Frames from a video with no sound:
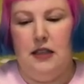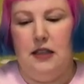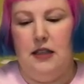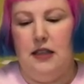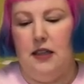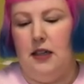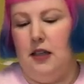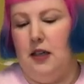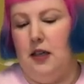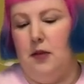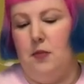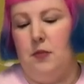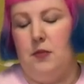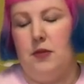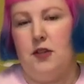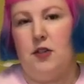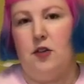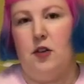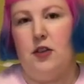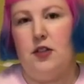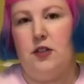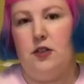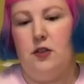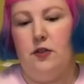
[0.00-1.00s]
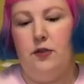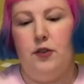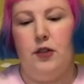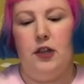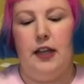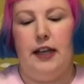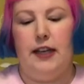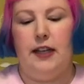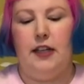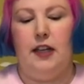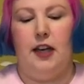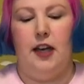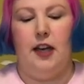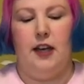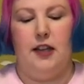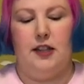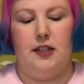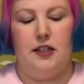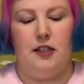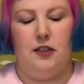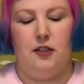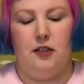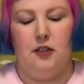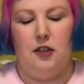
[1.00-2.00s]
Um, so I still feel like, yeah,
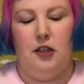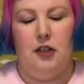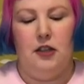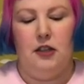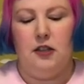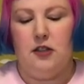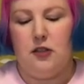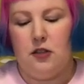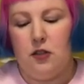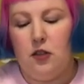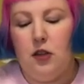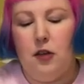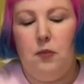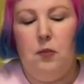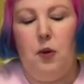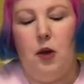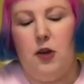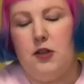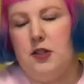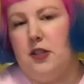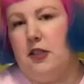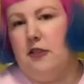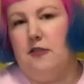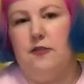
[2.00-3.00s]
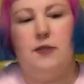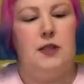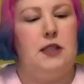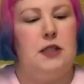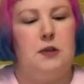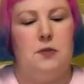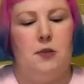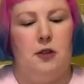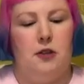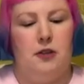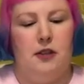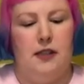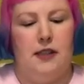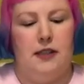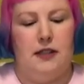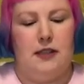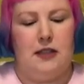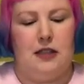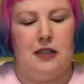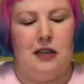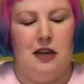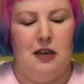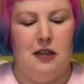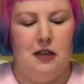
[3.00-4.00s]
it's a still a positive
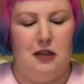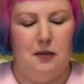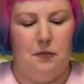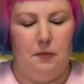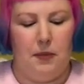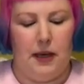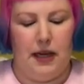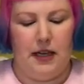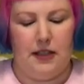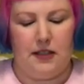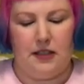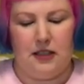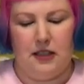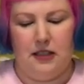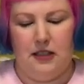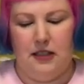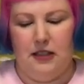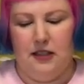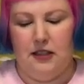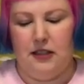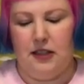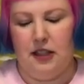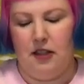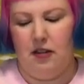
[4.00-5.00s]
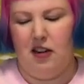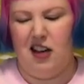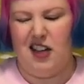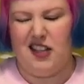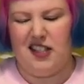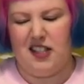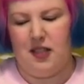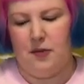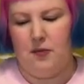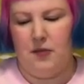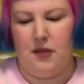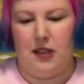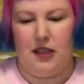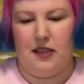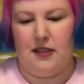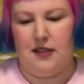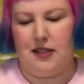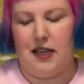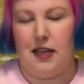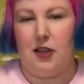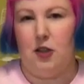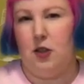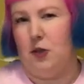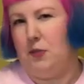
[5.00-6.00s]
experience, but there are some things
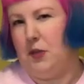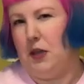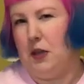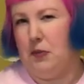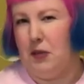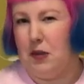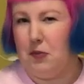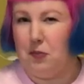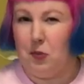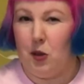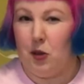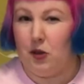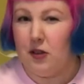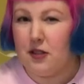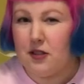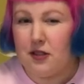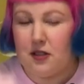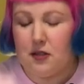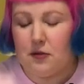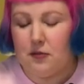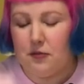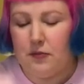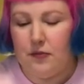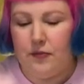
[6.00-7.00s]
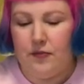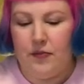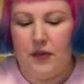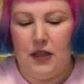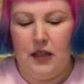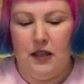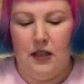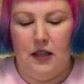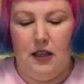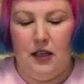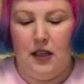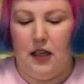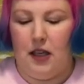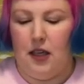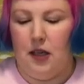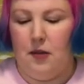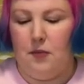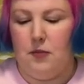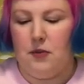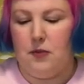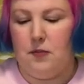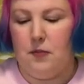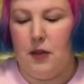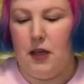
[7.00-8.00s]
that could be a bit bothersome.
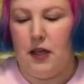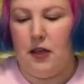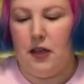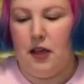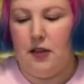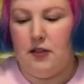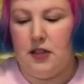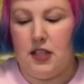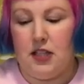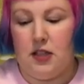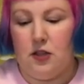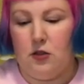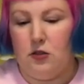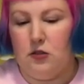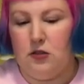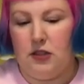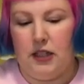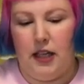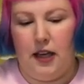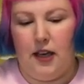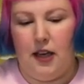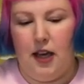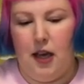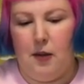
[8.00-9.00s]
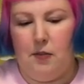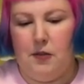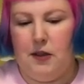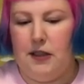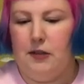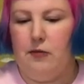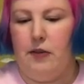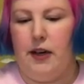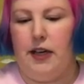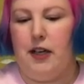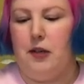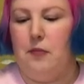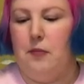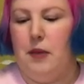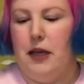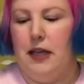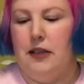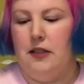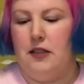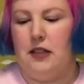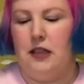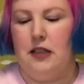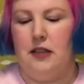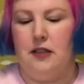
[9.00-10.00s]
Um, but I'd still, yeah, happily
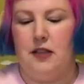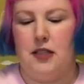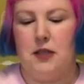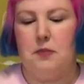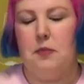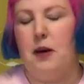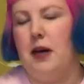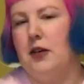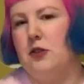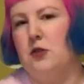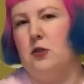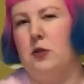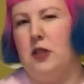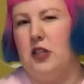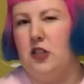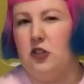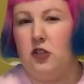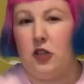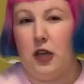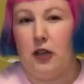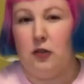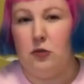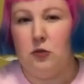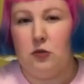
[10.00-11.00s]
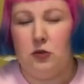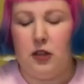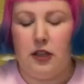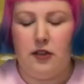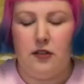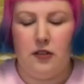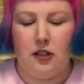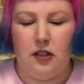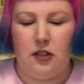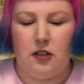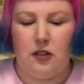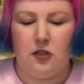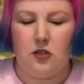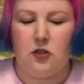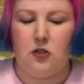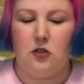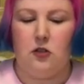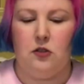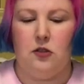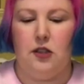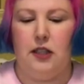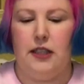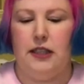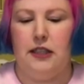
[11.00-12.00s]
recommend this puzzle in general, I think,
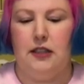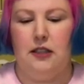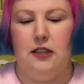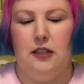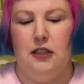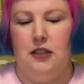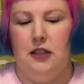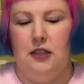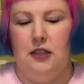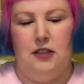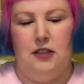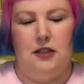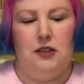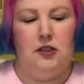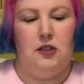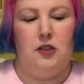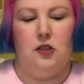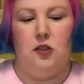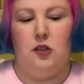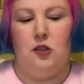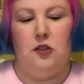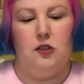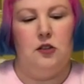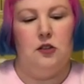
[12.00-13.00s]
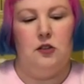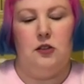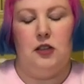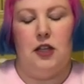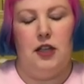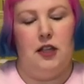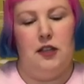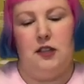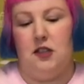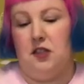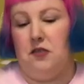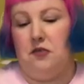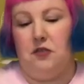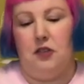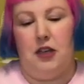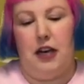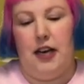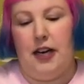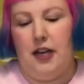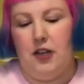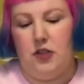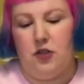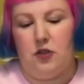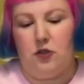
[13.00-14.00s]
to like you know, uh, different
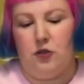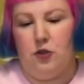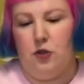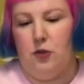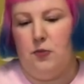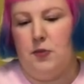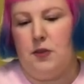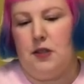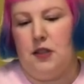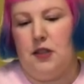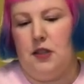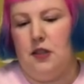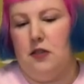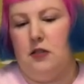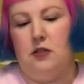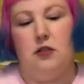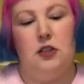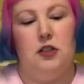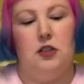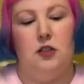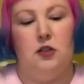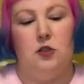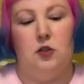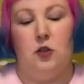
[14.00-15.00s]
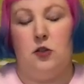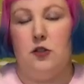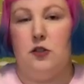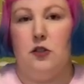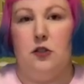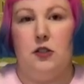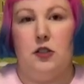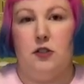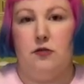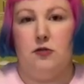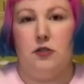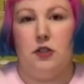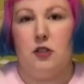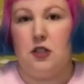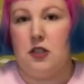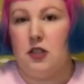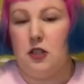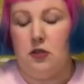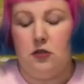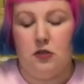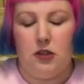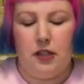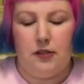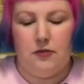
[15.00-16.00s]
age groups and, you know, also different
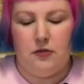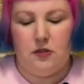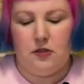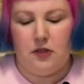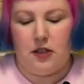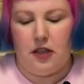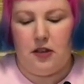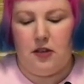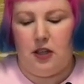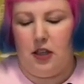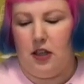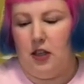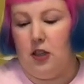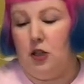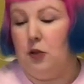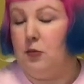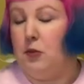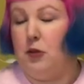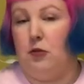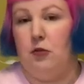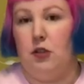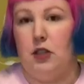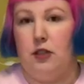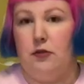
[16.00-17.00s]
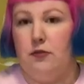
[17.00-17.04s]
skill levels. I think it could be really